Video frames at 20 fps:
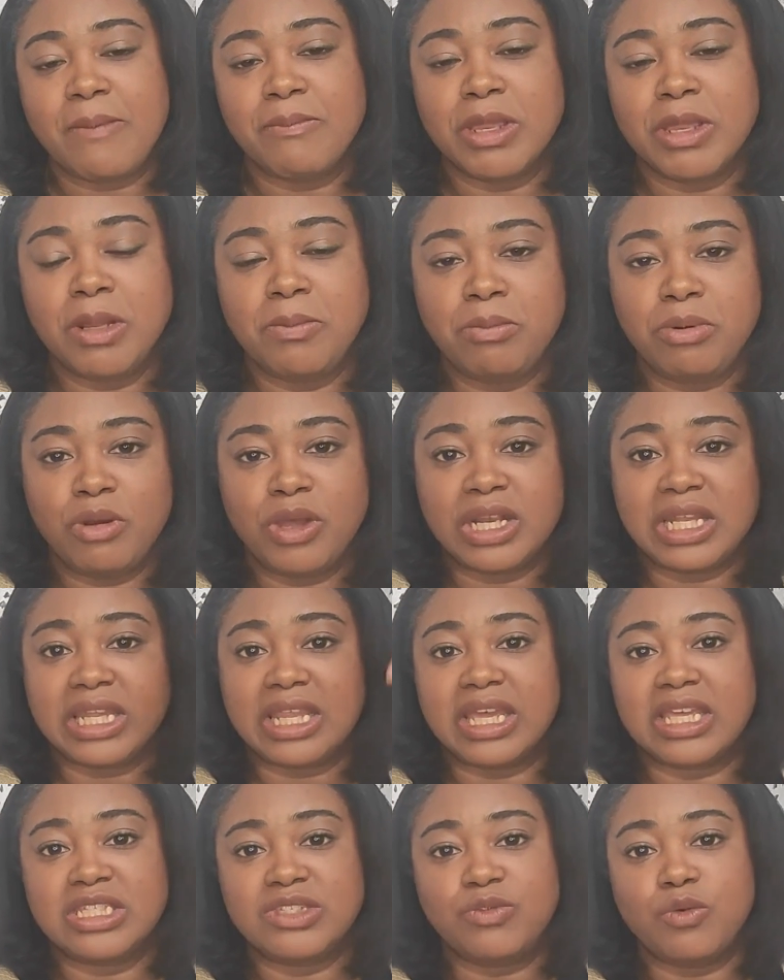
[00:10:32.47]
I'm going to put
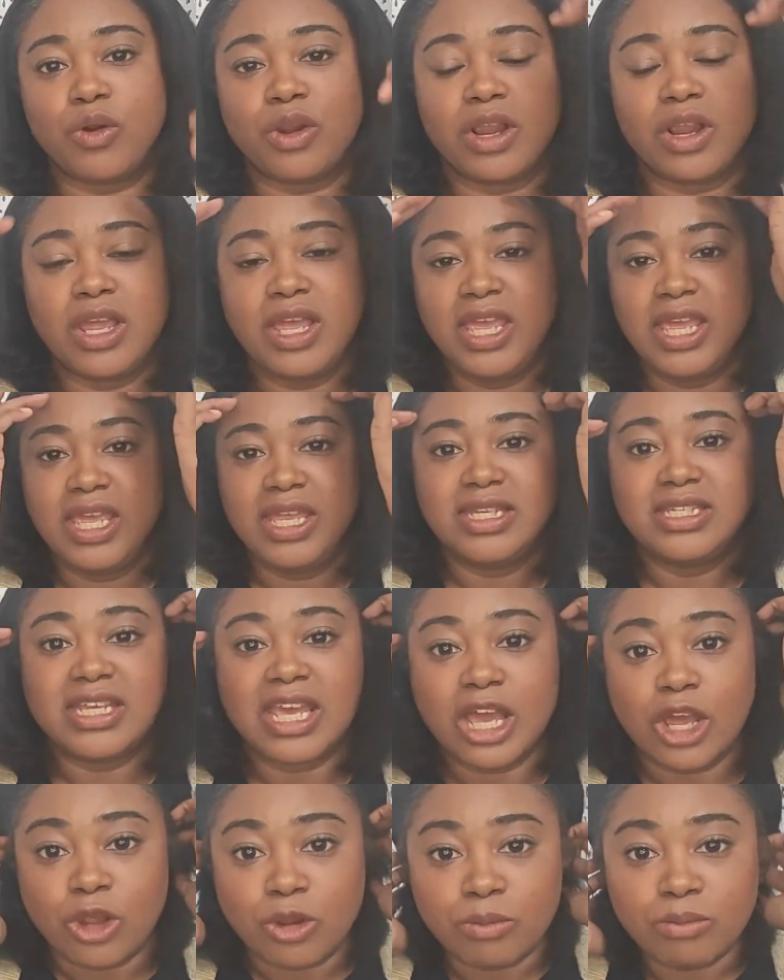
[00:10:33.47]
links for
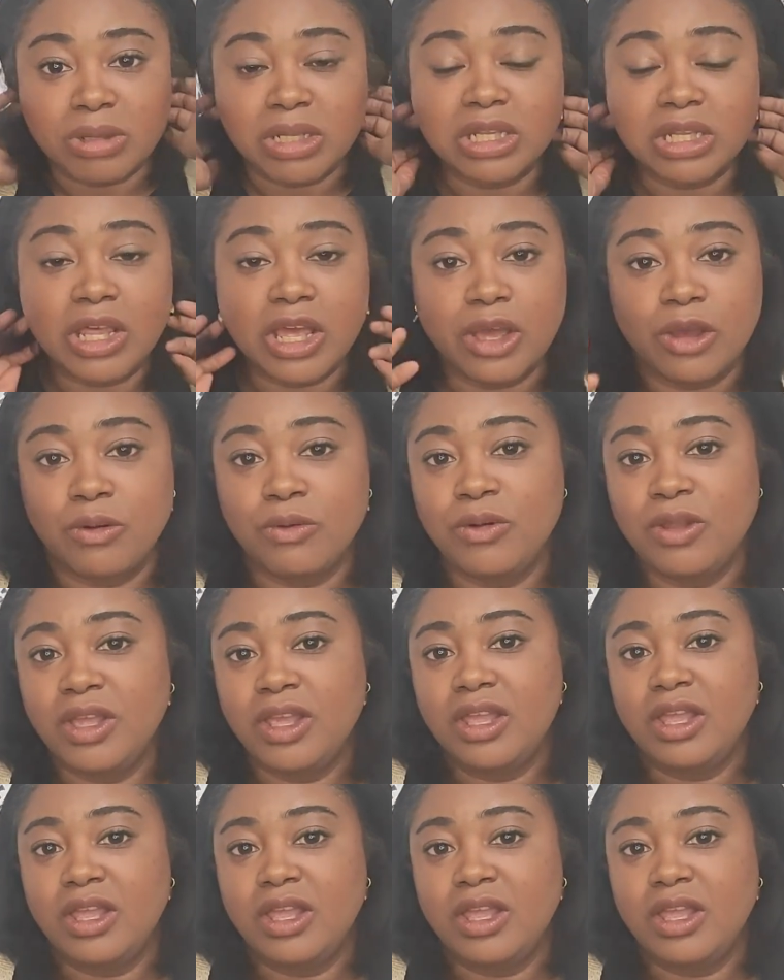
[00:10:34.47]
down below.